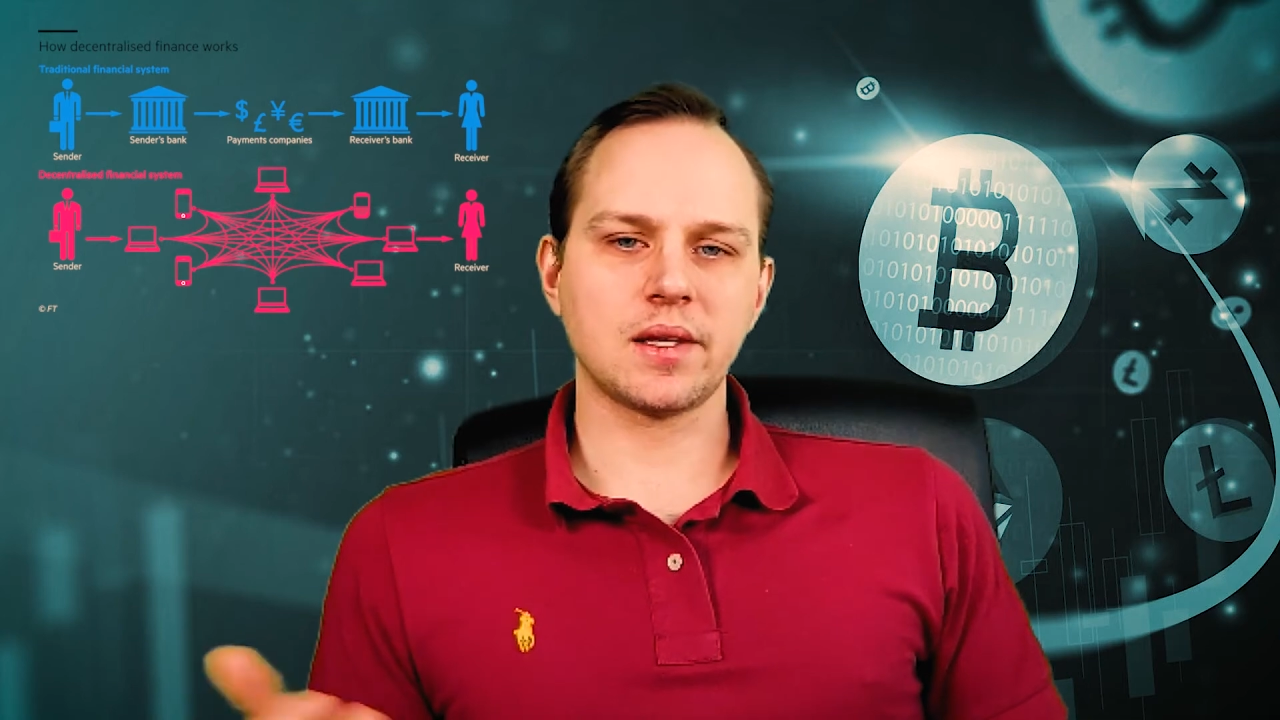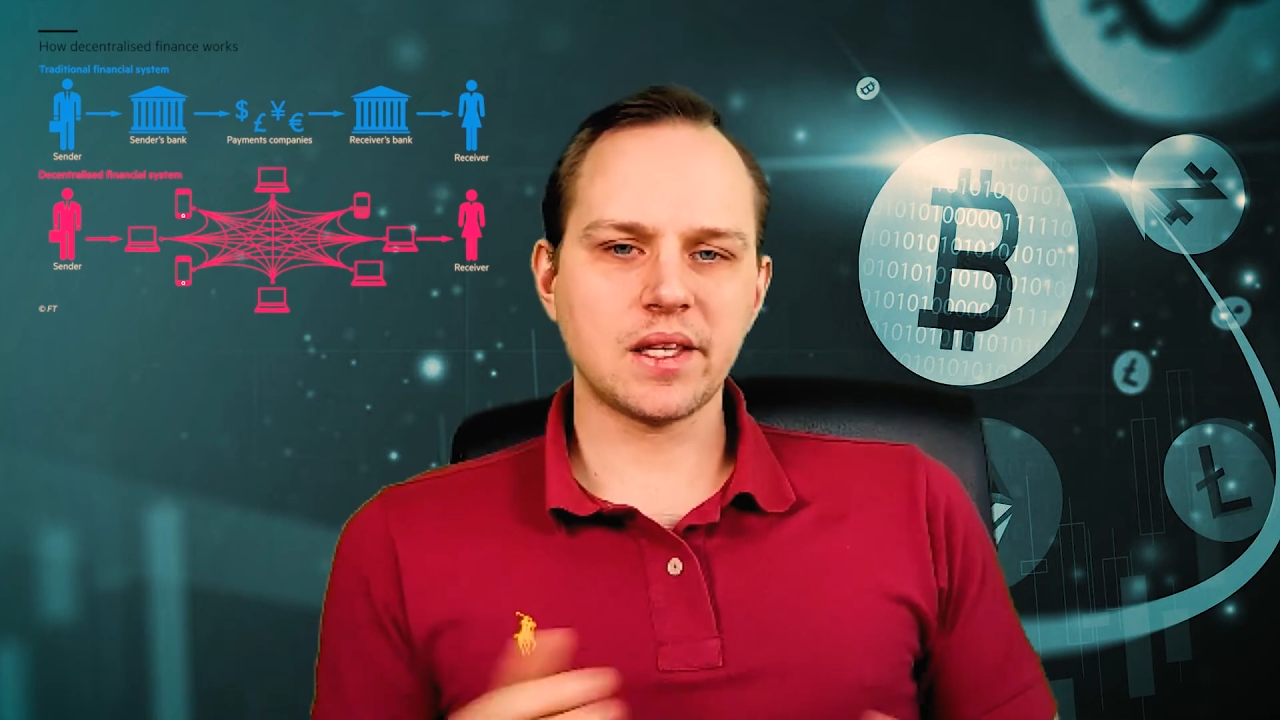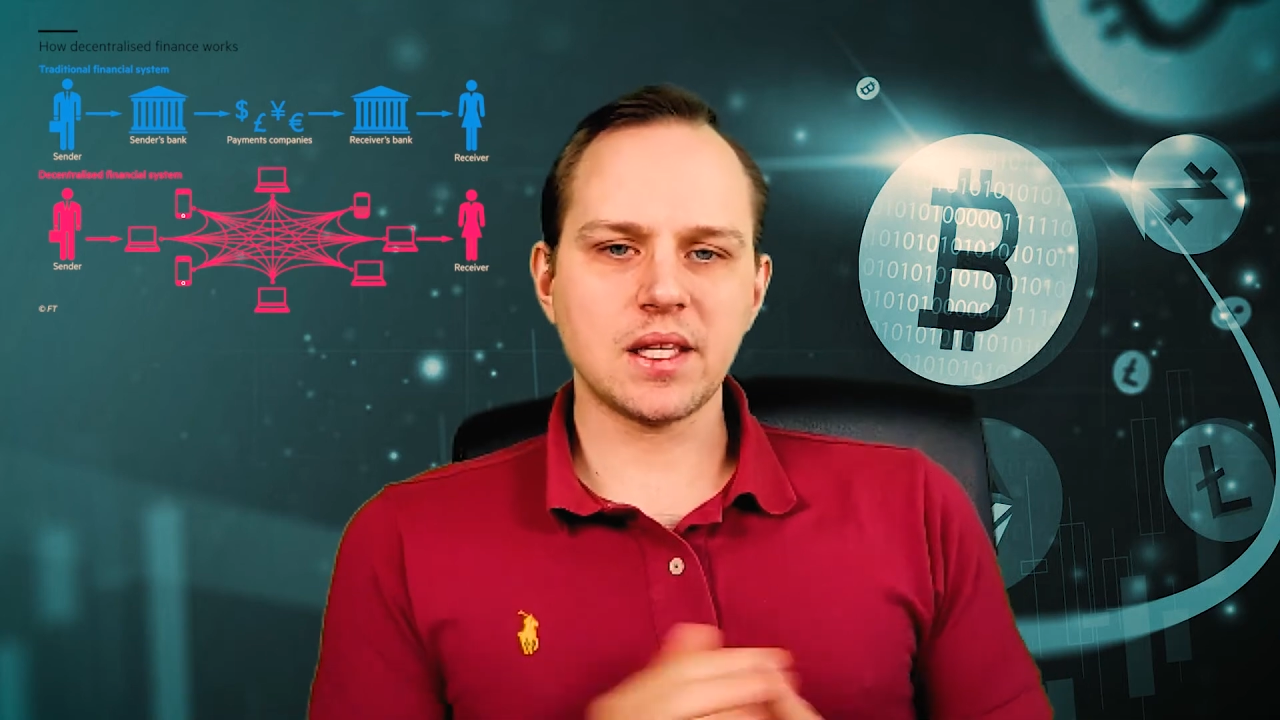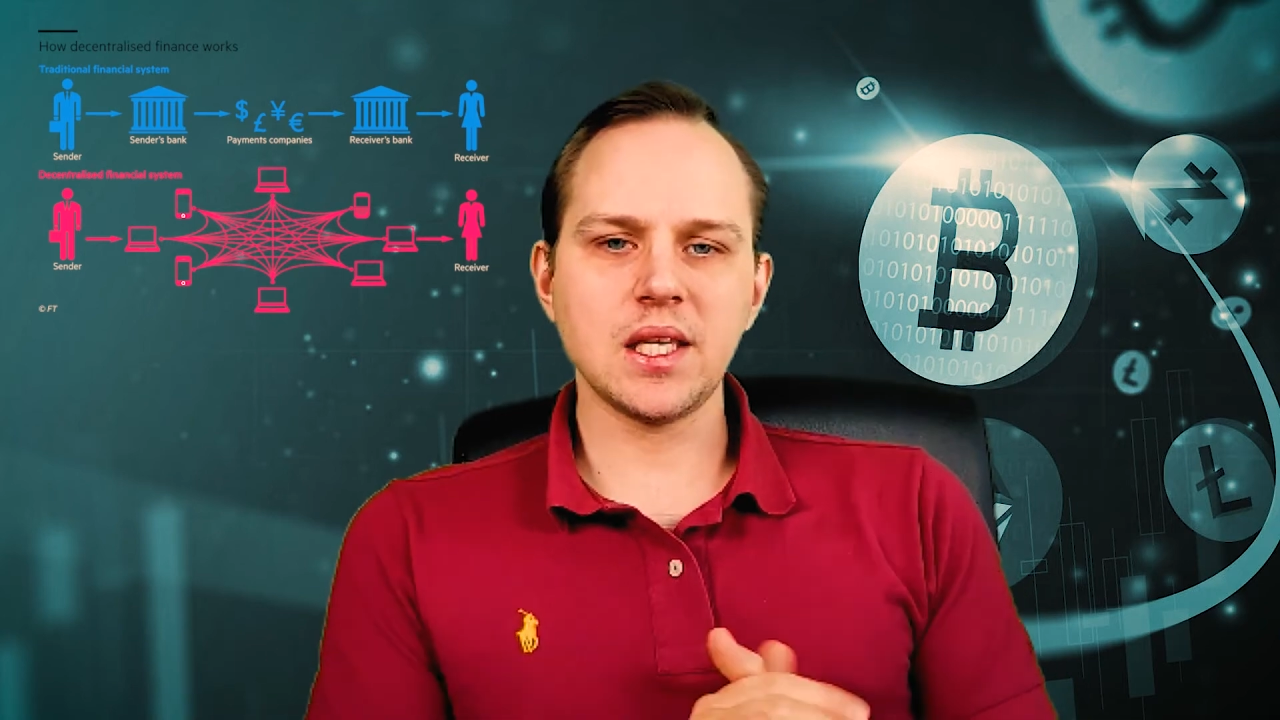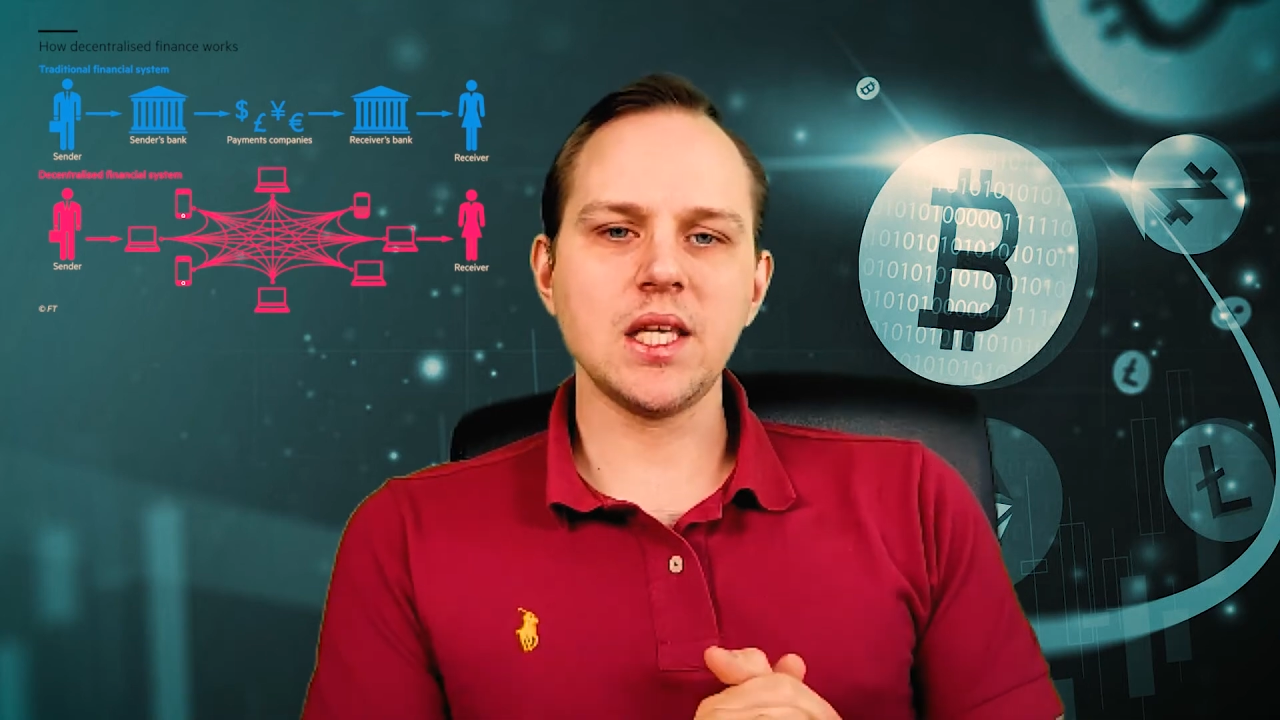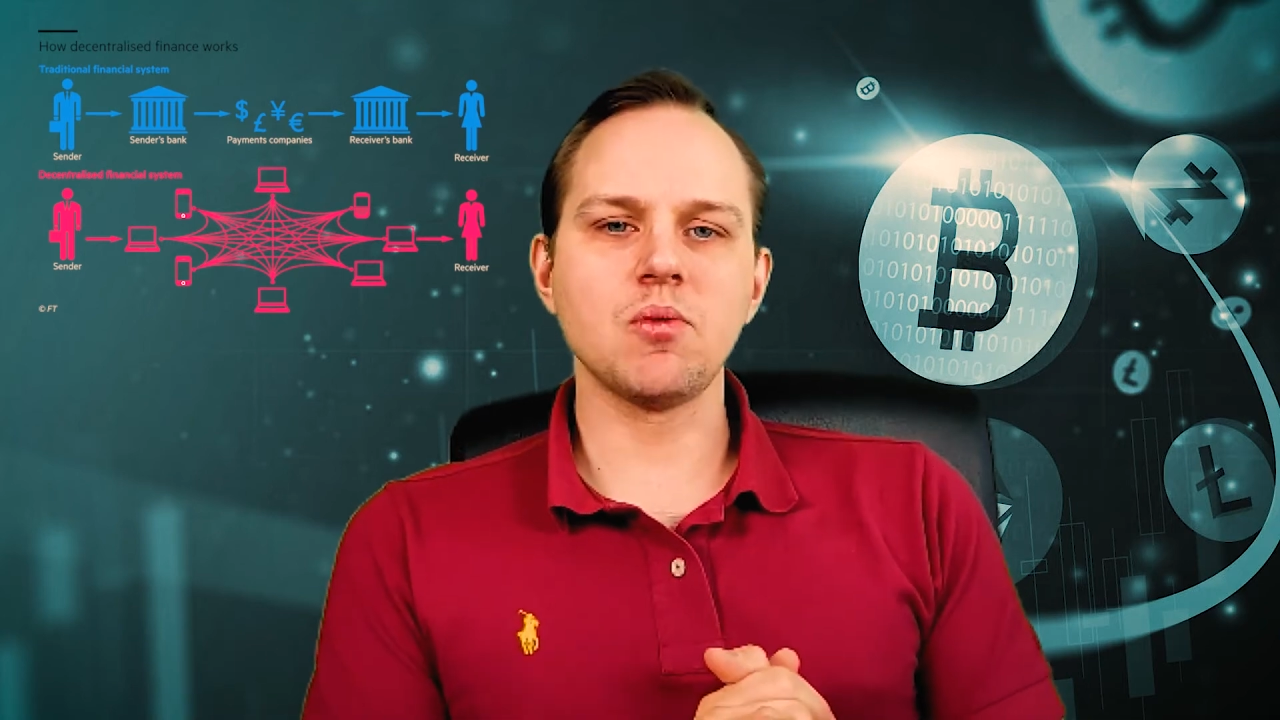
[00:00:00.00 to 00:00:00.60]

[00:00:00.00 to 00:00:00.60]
key